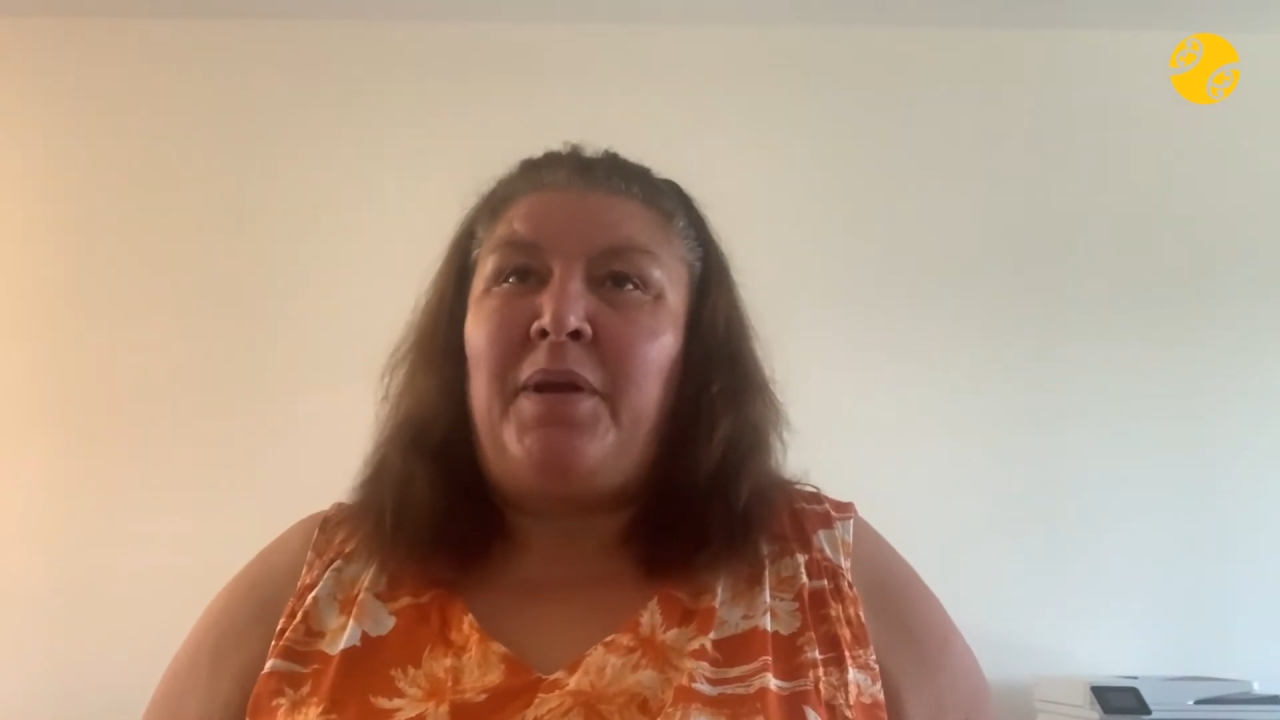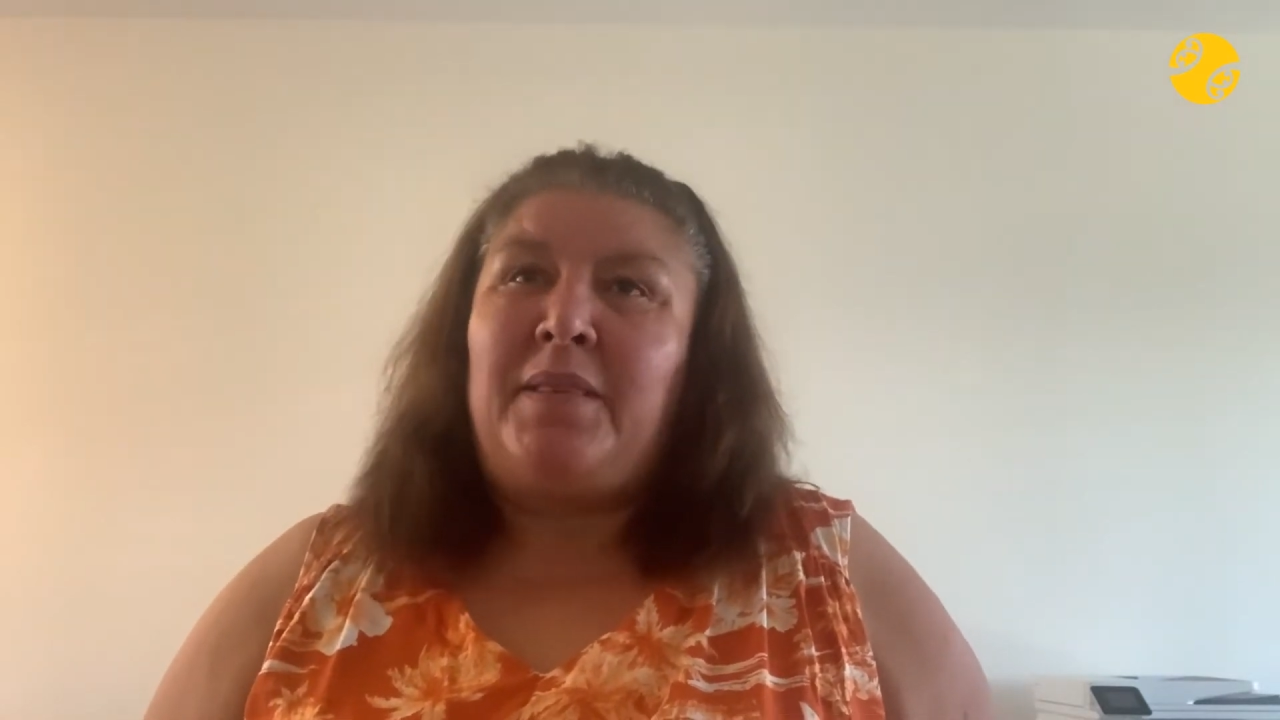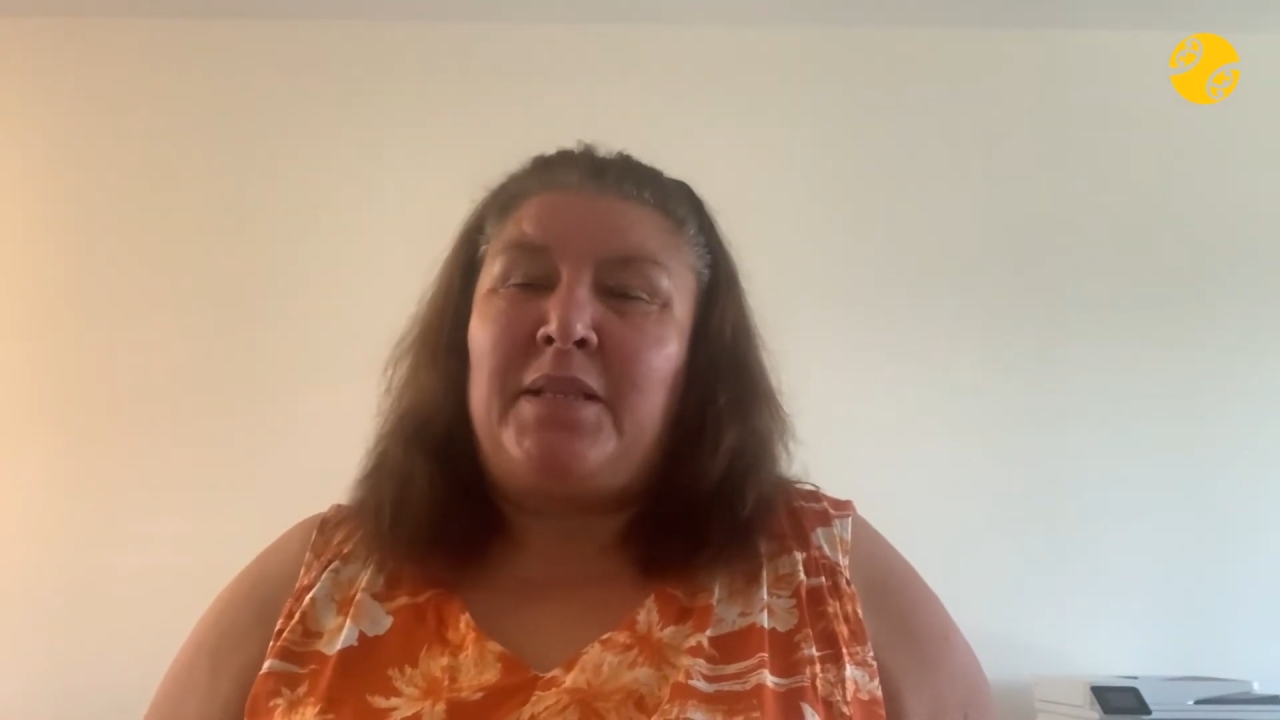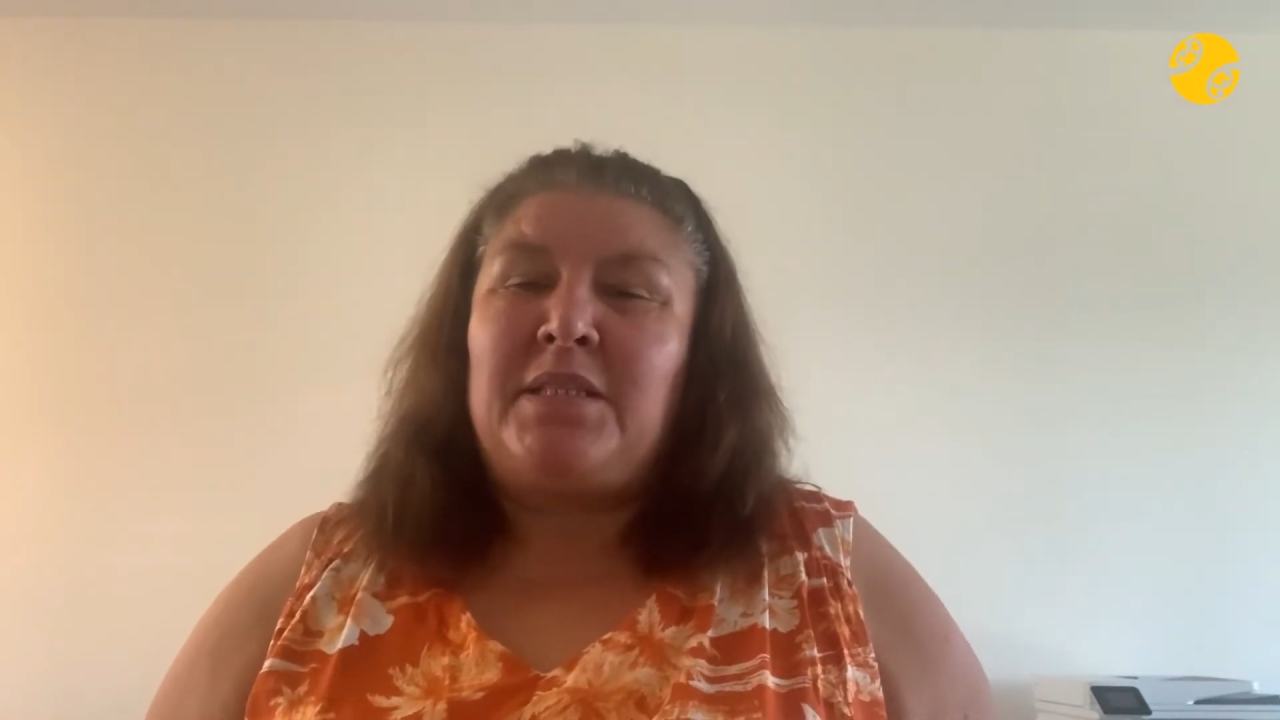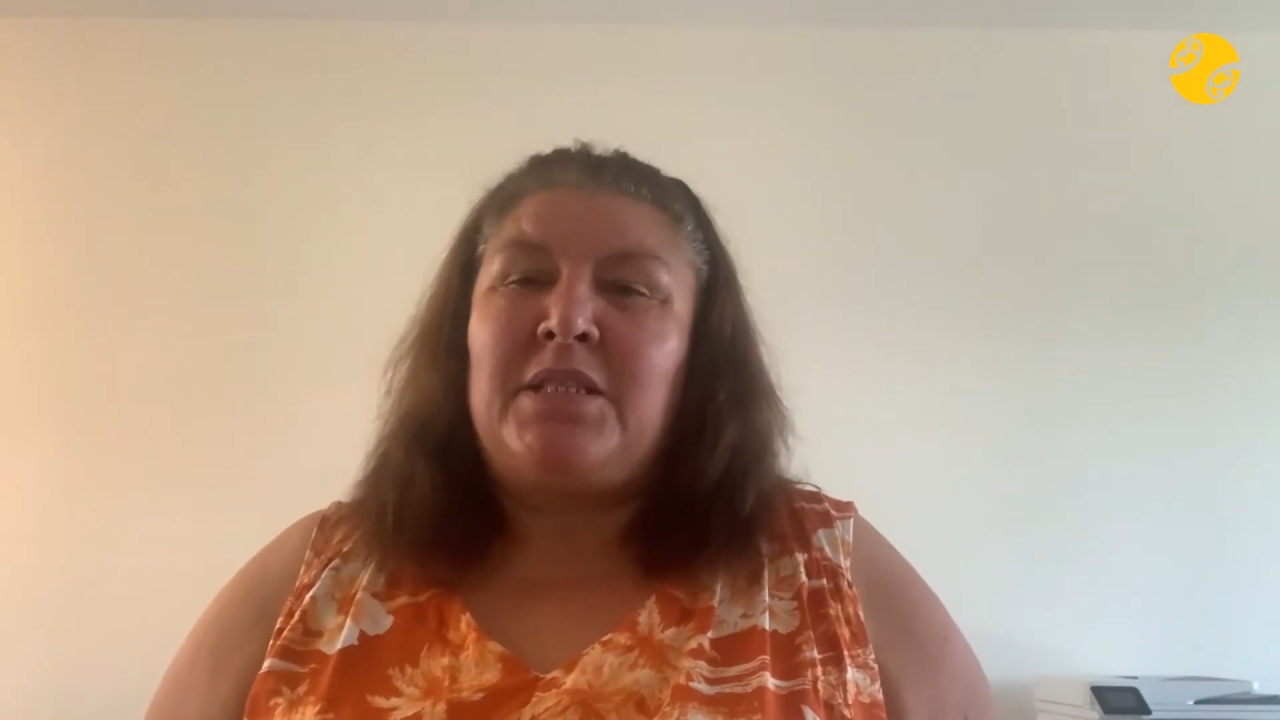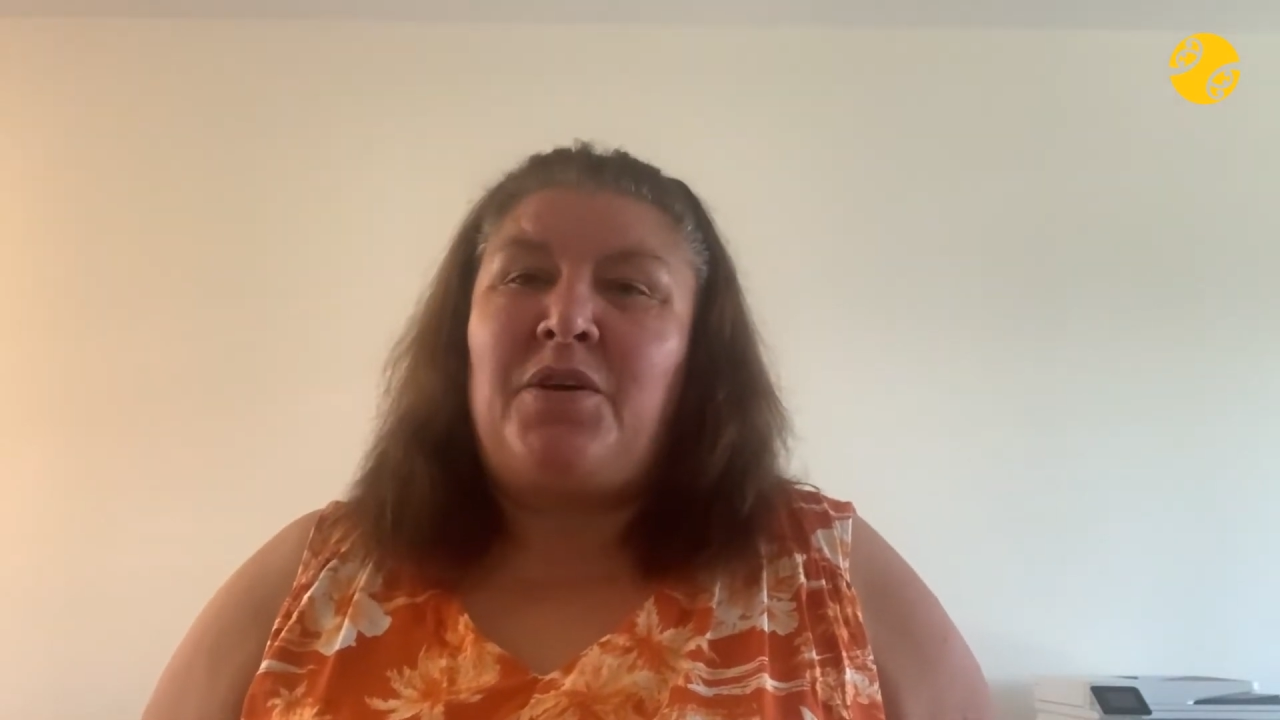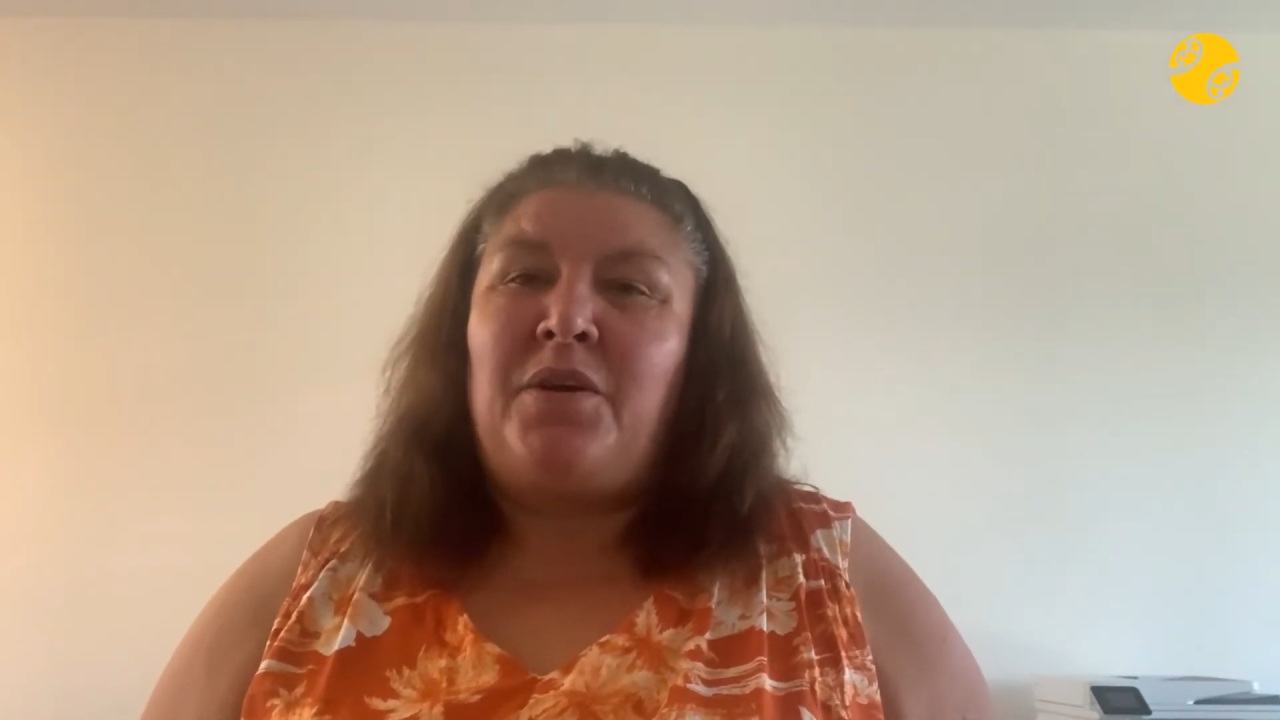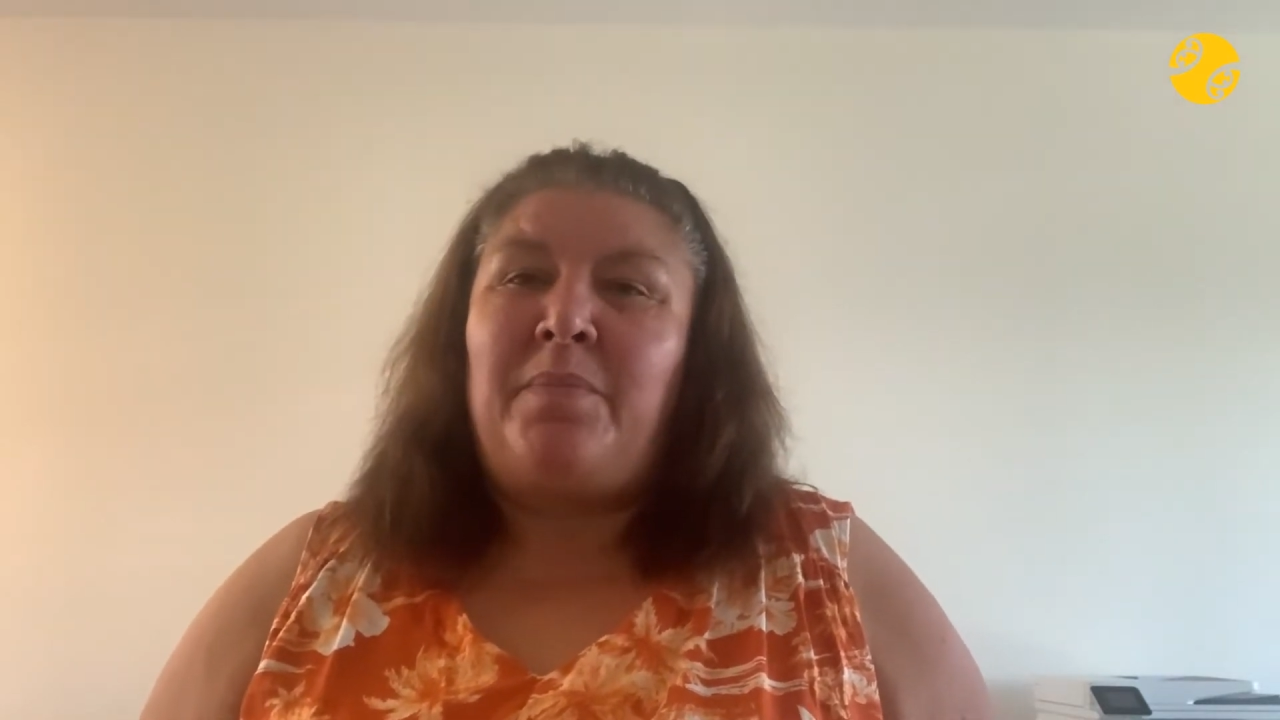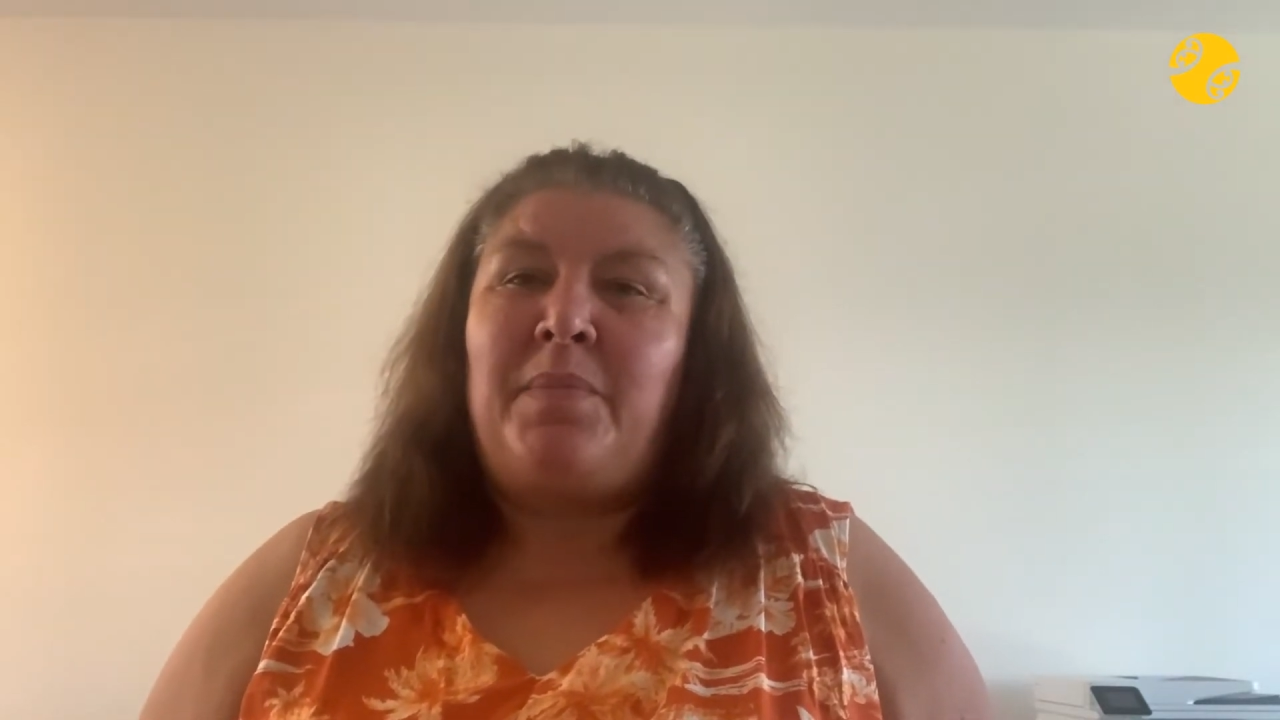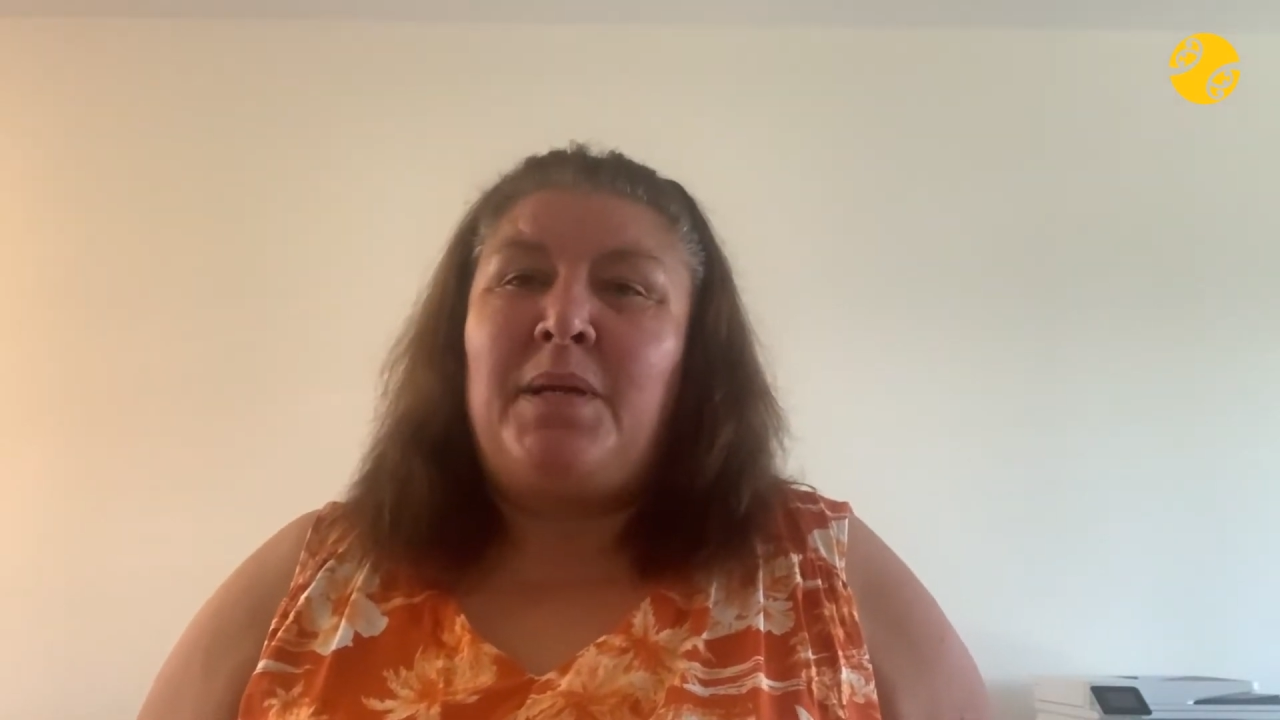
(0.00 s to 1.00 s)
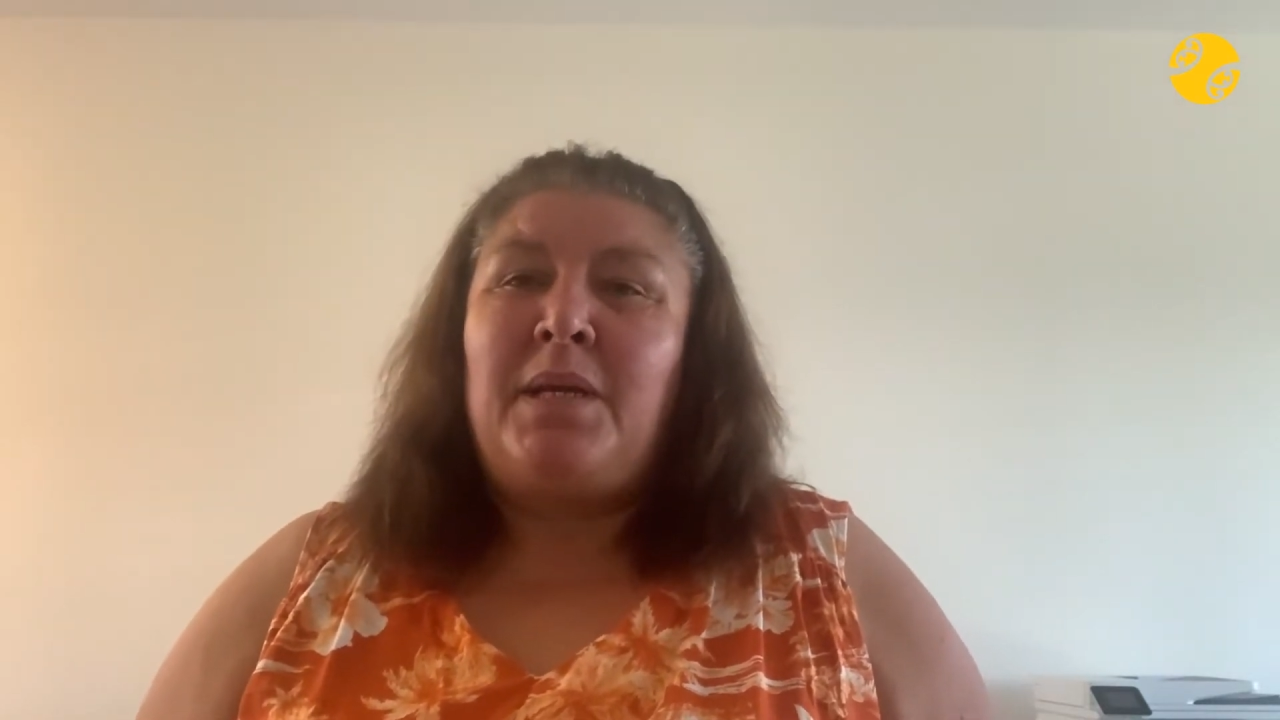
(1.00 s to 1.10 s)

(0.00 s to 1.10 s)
at this time.